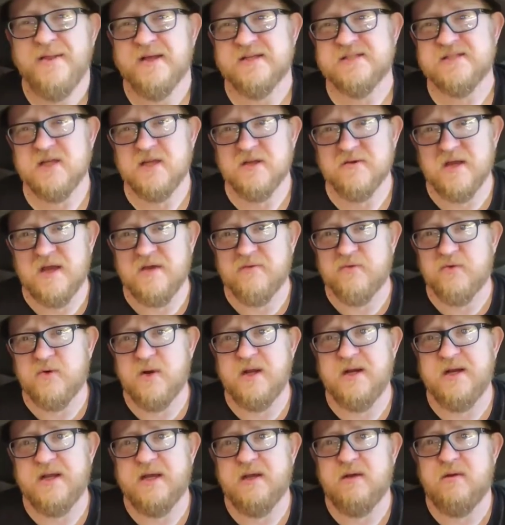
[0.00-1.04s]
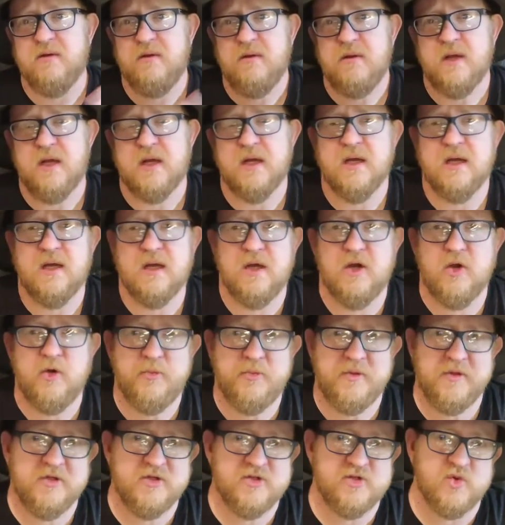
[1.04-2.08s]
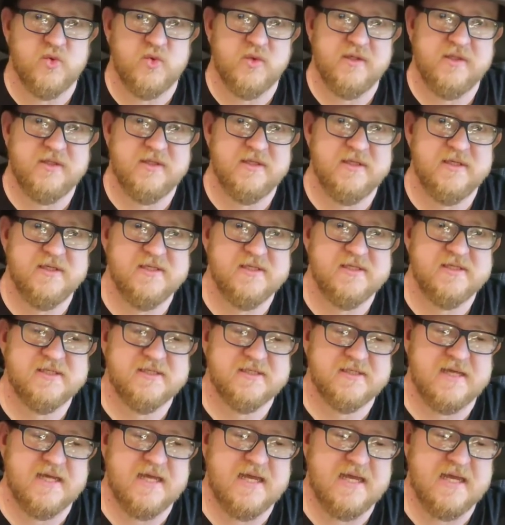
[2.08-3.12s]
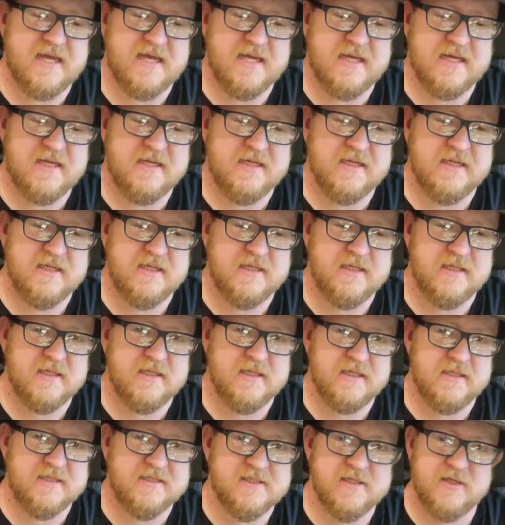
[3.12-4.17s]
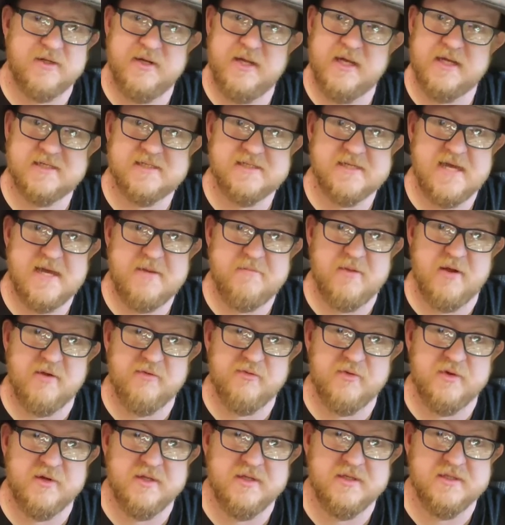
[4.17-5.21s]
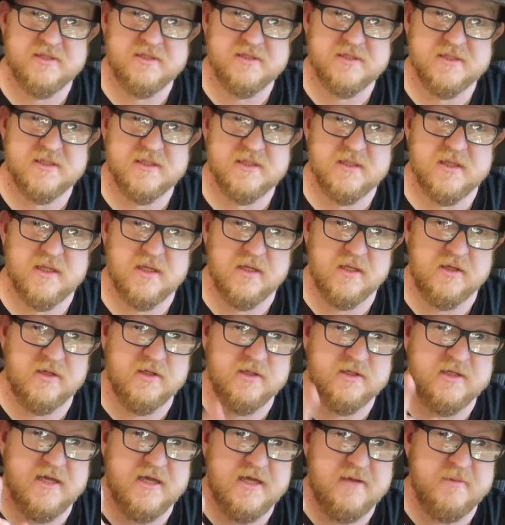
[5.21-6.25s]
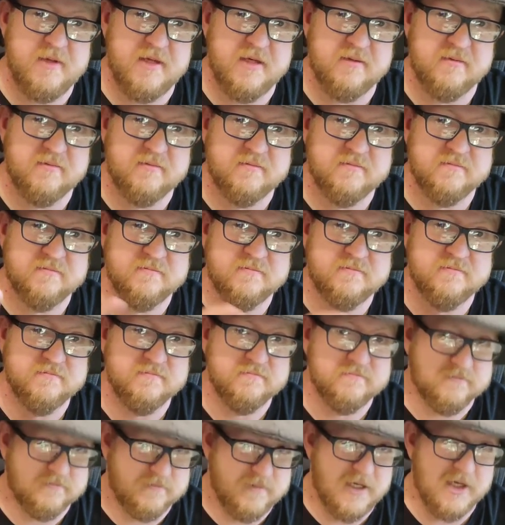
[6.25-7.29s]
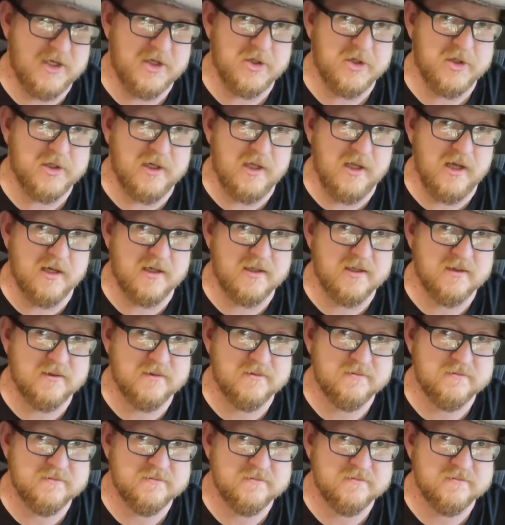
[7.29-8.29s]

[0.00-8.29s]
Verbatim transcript: that's all I got for right now. I uh, hope you enjoyed this, and until next time, my friends, good gaming and good luck.